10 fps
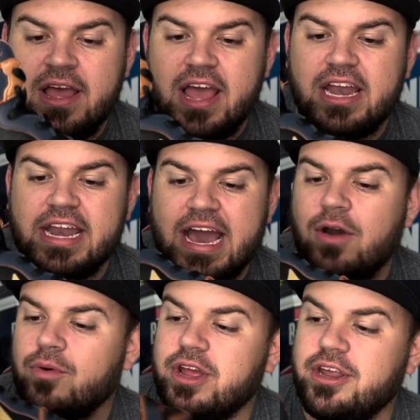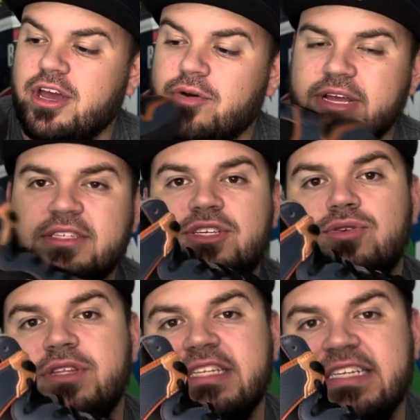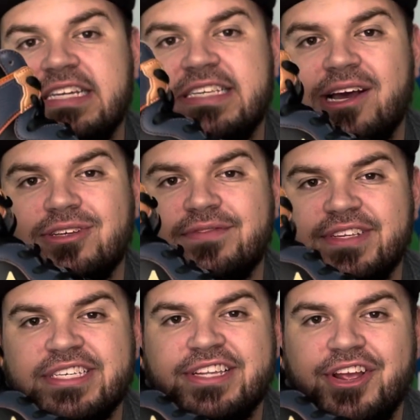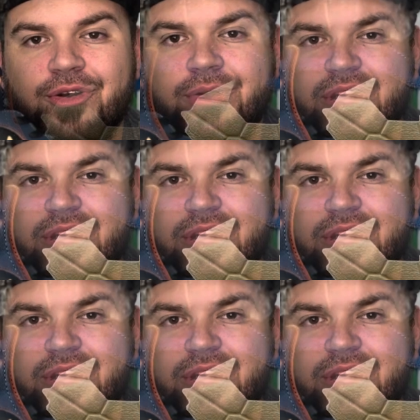And now we're gonna go into the details of this sneaker really